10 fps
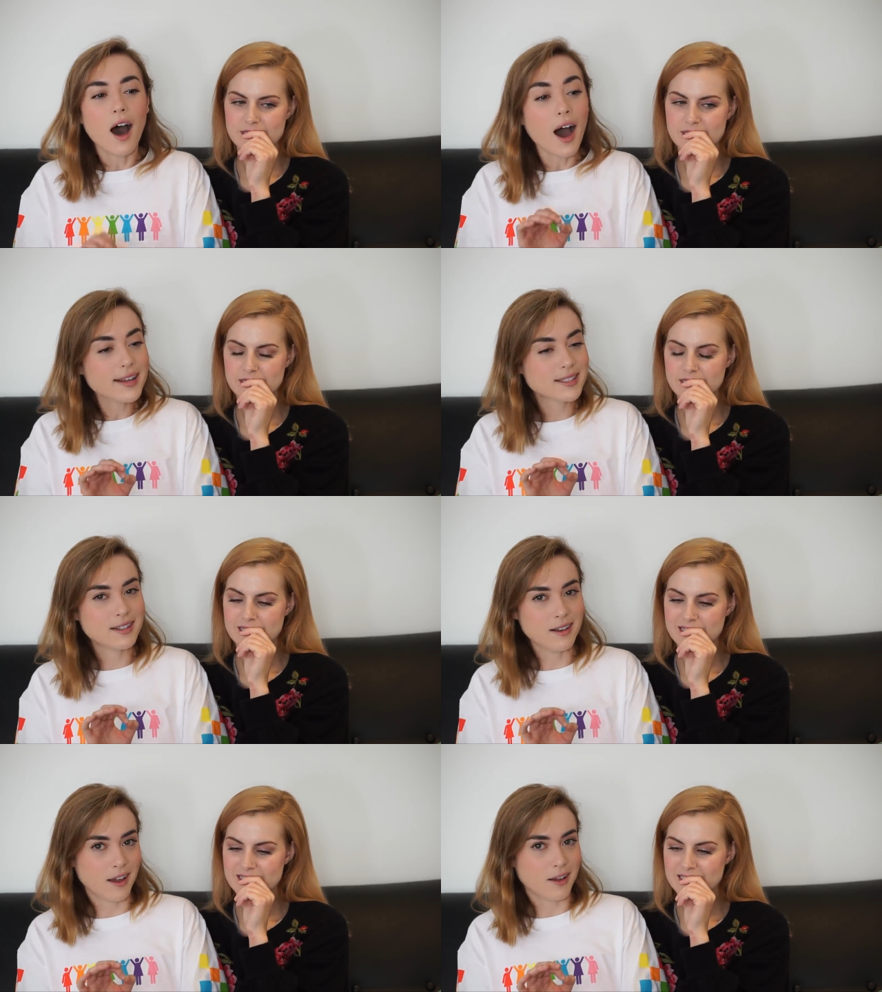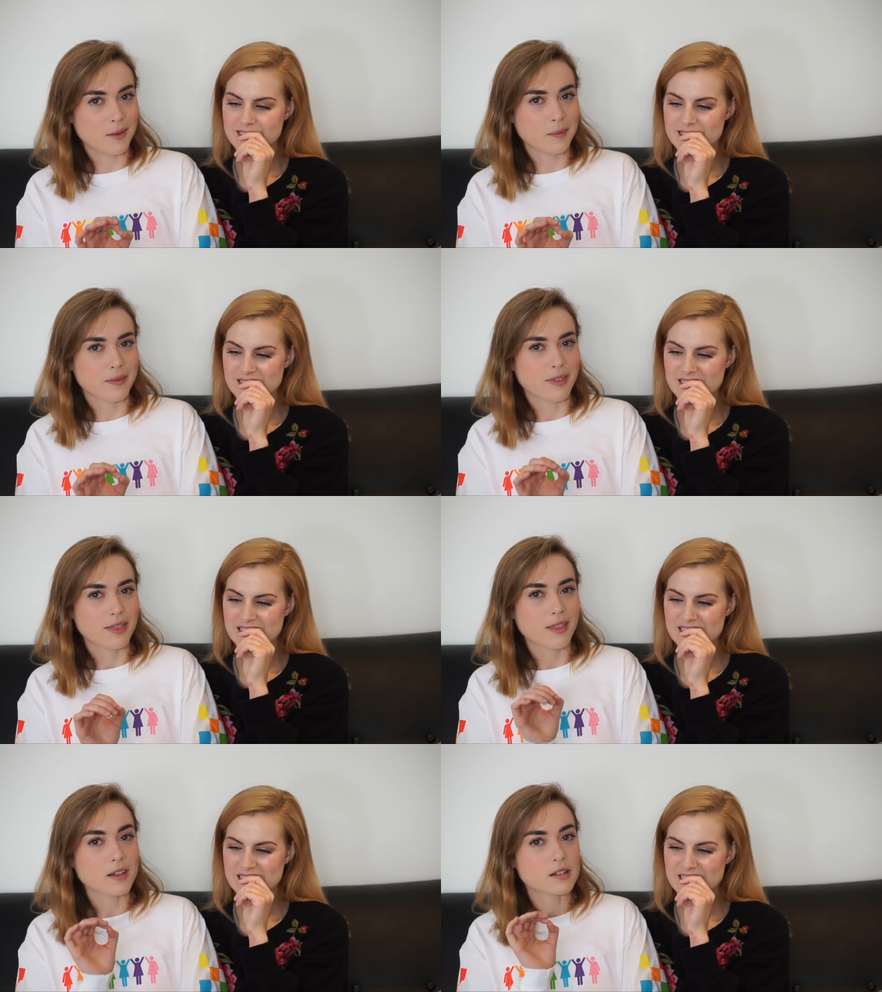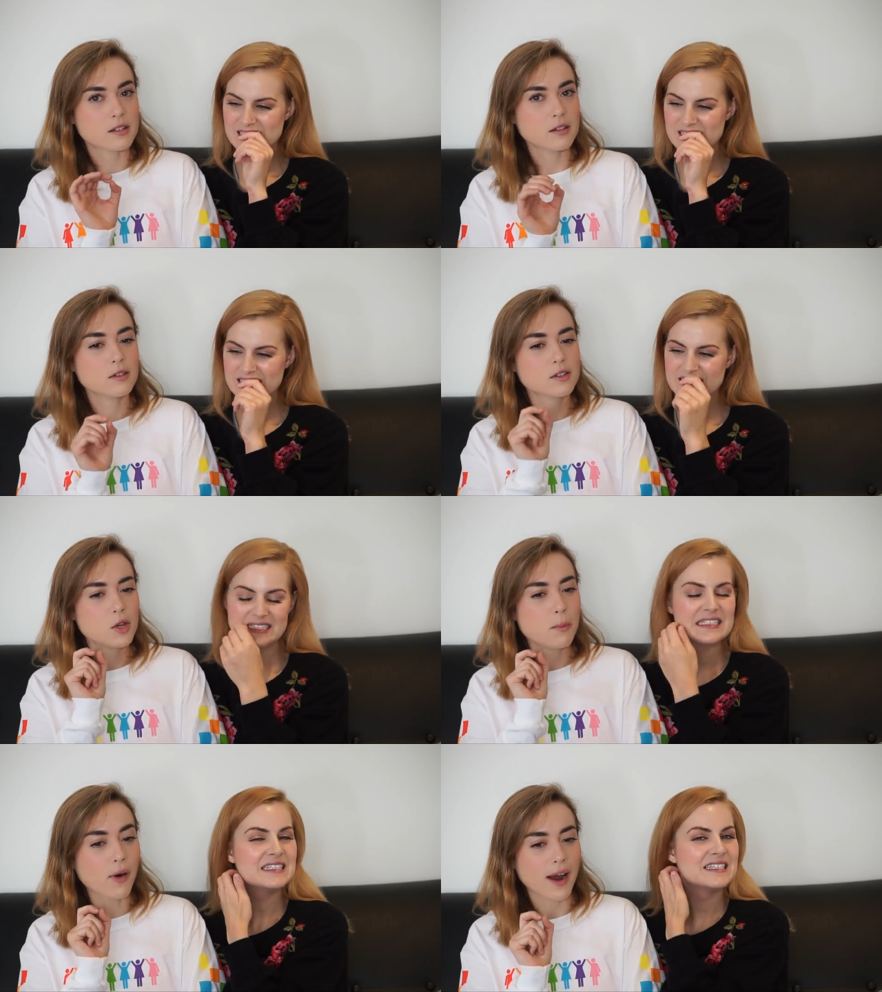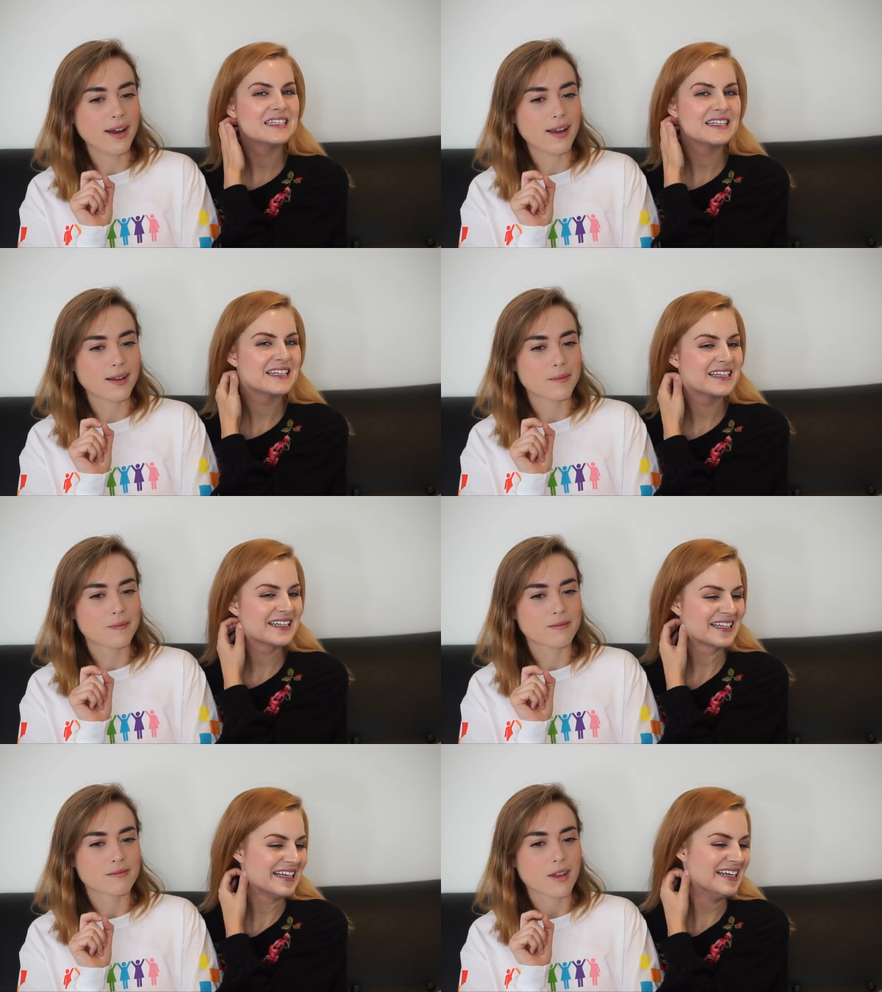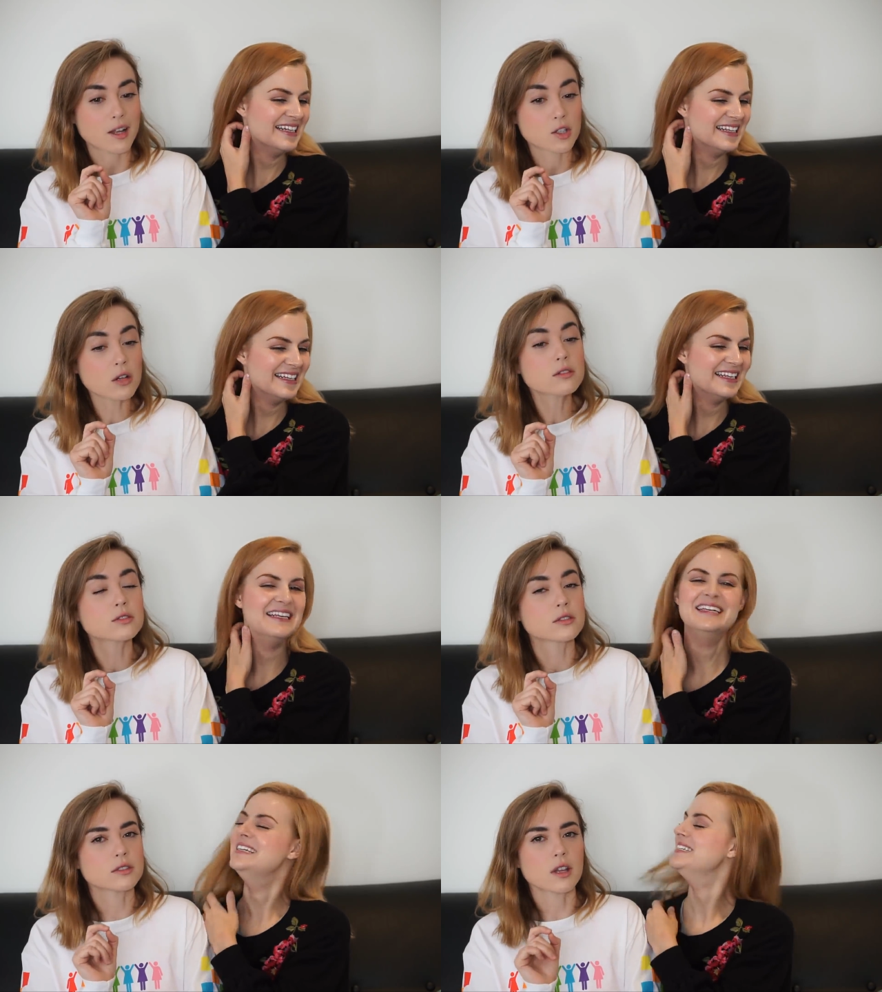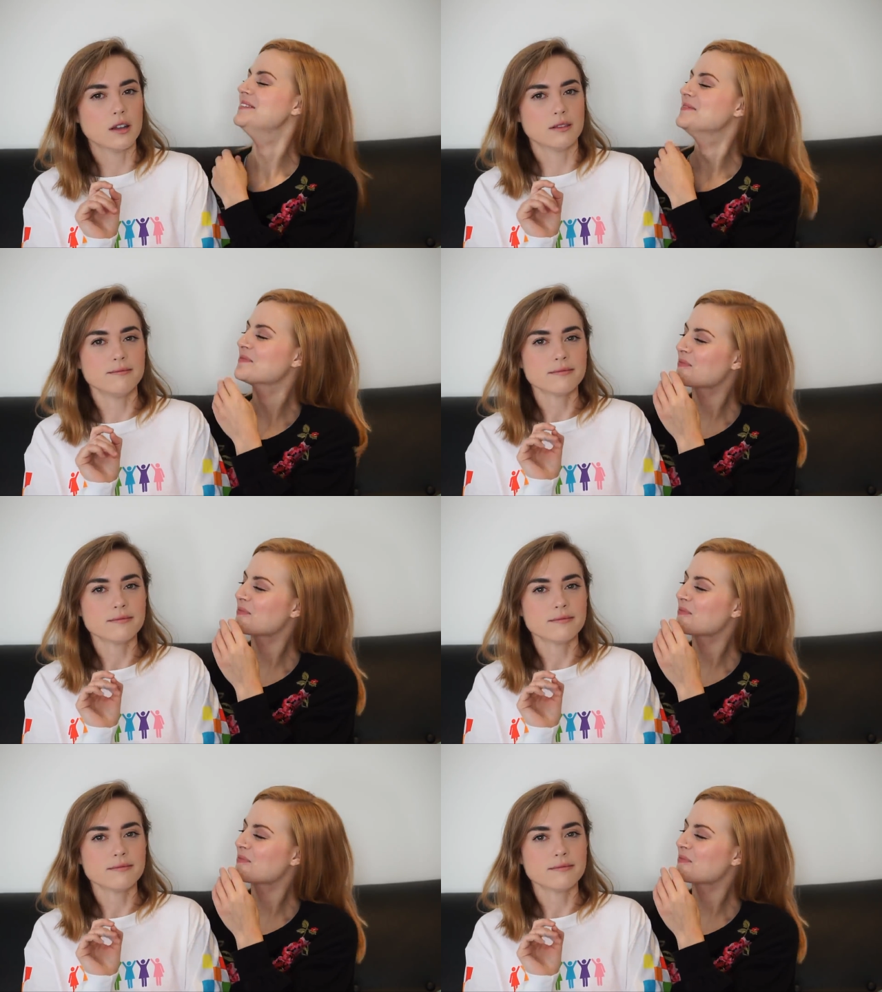Speaker 1: I didn't know that as soon as you break a tonsil stone,